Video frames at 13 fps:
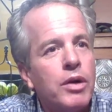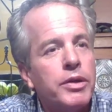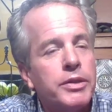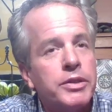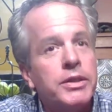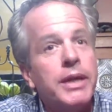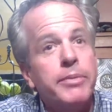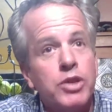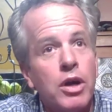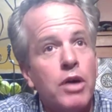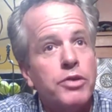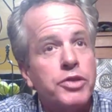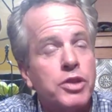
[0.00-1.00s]
His name was
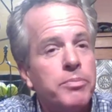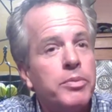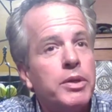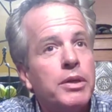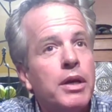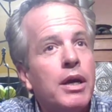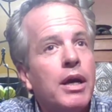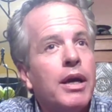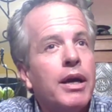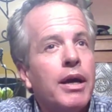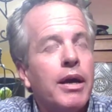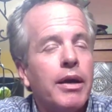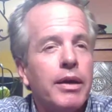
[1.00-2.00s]
Hoss, but
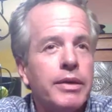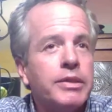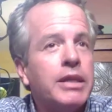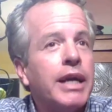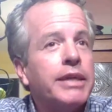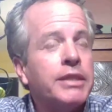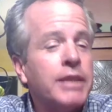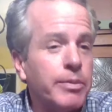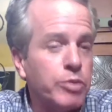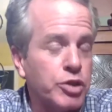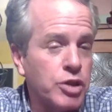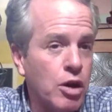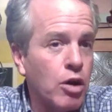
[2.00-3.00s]
his last name
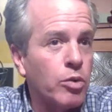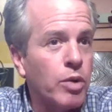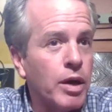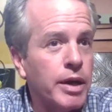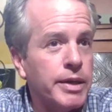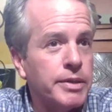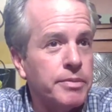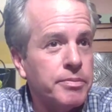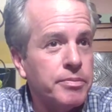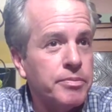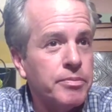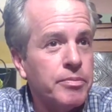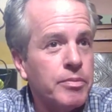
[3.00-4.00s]
was Cartwright.
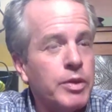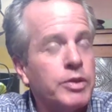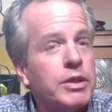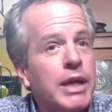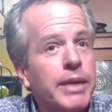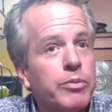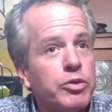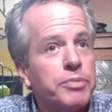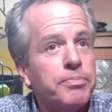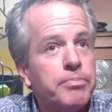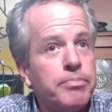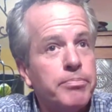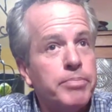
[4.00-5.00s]
His name was
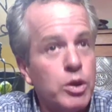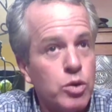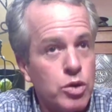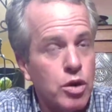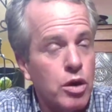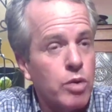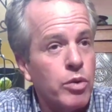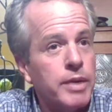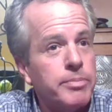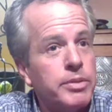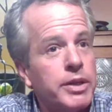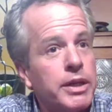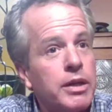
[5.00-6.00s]
Bill Cartwright,
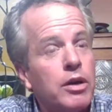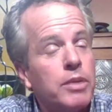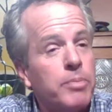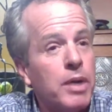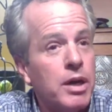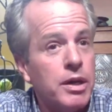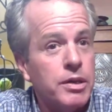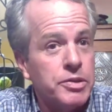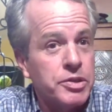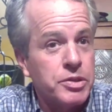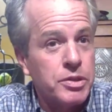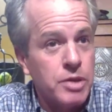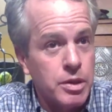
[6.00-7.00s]
but they called him
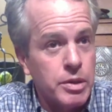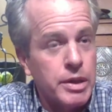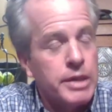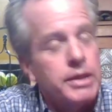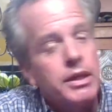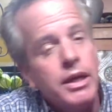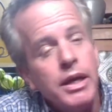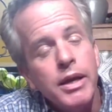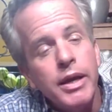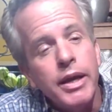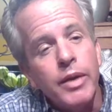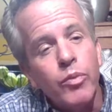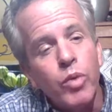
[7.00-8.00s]
Hoss Cartwright.
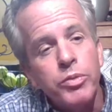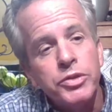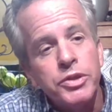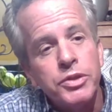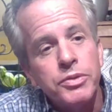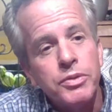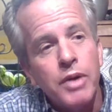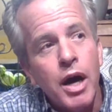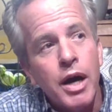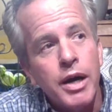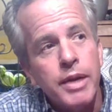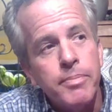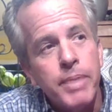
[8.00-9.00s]
And what was
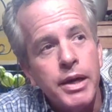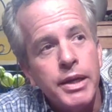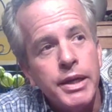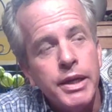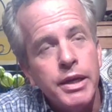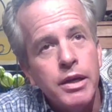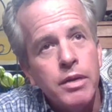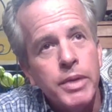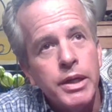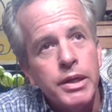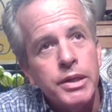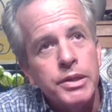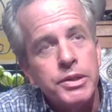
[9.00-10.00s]
odd about him
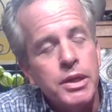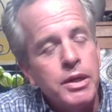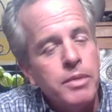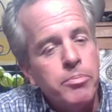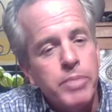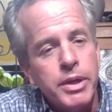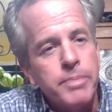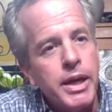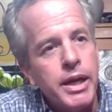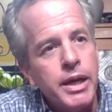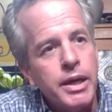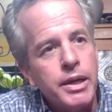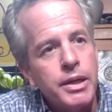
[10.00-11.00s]
is, big
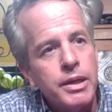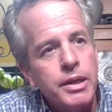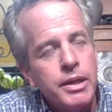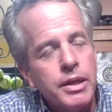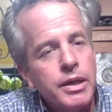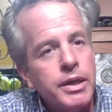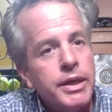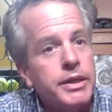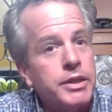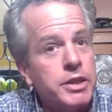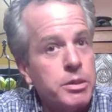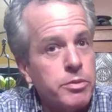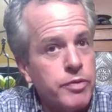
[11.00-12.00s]
man, he
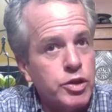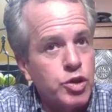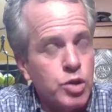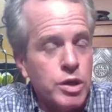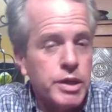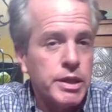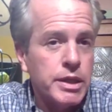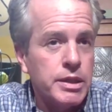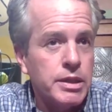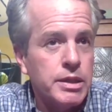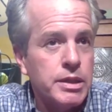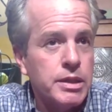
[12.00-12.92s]
did some of our trucking.